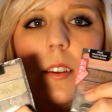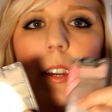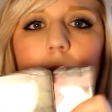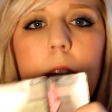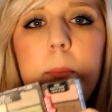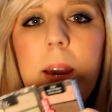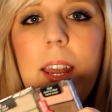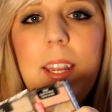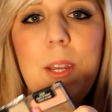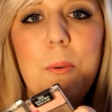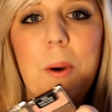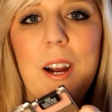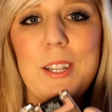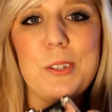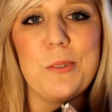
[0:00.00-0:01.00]
Anybody you
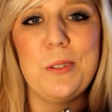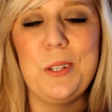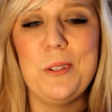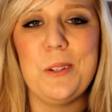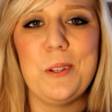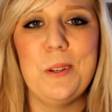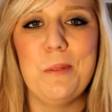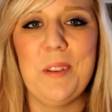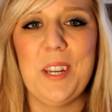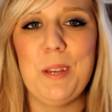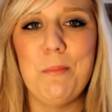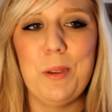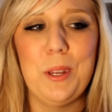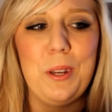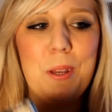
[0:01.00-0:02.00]
watch on YouTube, any
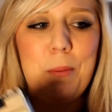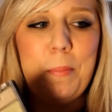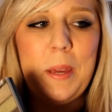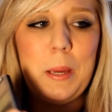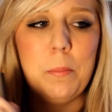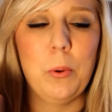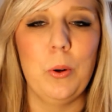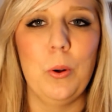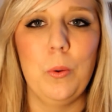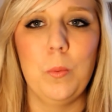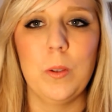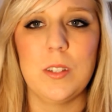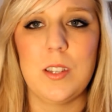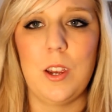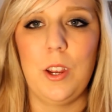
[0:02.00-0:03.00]
beauty people
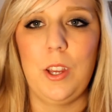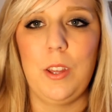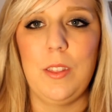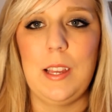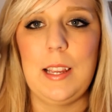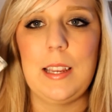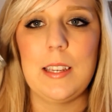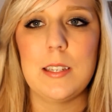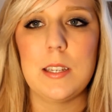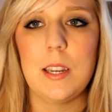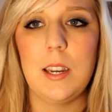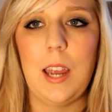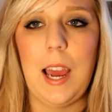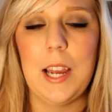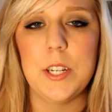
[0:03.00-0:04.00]
will tell you these
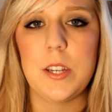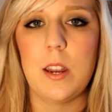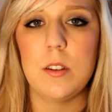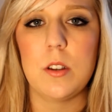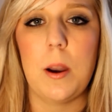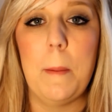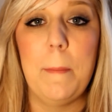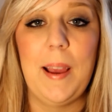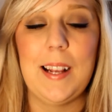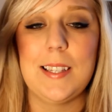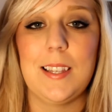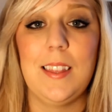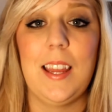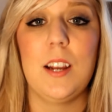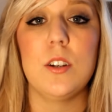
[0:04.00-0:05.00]
eyeshadows are
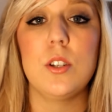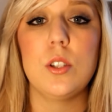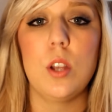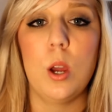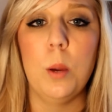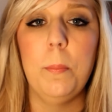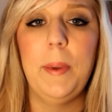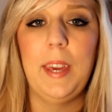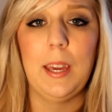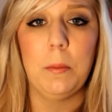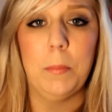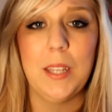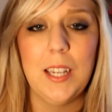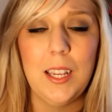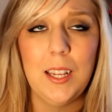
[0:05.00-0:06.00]
amazing. They are so
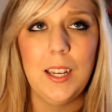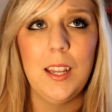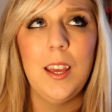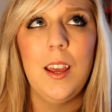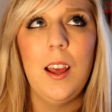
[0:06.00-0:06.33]
pigmented.